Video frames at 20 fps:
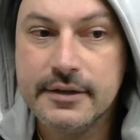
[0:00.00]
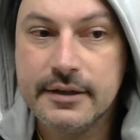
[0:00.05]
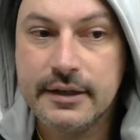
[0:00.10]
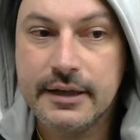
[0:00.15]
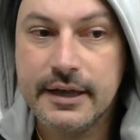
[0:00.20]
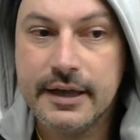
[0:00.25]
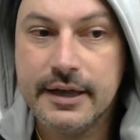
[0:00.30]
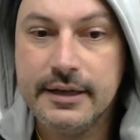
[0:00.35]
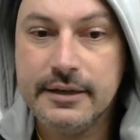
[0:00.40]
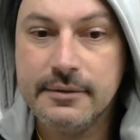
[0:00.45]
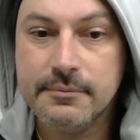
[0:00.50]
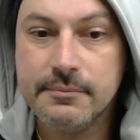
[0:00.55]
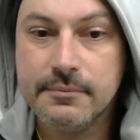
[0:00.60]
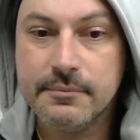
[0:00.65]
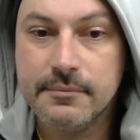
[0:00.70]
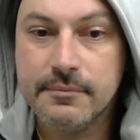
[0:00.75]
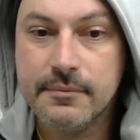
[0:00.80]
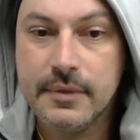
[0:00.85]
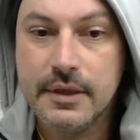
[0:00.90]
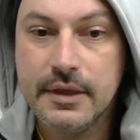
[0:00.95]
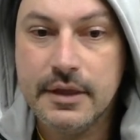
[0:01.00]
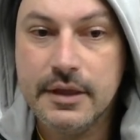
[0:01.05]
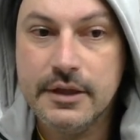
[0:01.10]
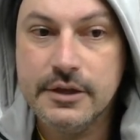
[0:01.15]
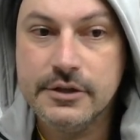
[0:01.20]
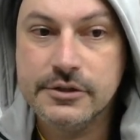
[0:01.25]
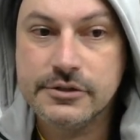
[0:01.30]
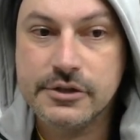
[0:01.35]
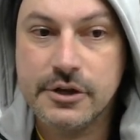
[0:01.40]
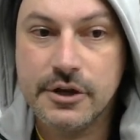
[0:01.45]
Okay?
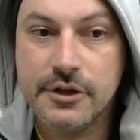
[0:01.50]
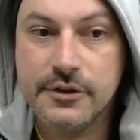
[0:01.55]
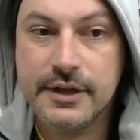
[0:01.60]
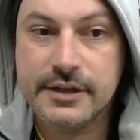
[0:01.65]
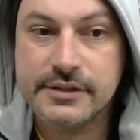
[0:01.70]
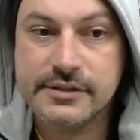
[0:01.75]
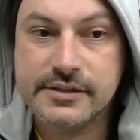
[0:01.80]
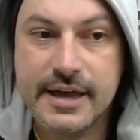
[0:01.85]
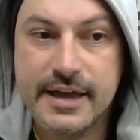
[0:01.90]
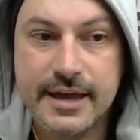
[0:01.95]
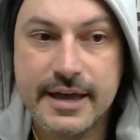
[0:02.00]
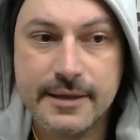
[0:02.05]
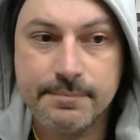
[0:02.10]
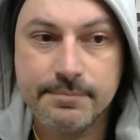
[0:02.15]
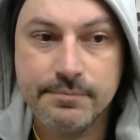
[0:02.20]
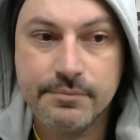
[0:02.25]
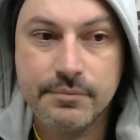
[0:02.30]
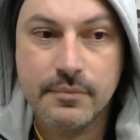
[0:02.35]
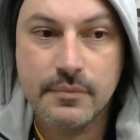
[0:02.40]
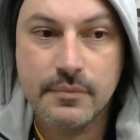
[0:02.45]
So that's that.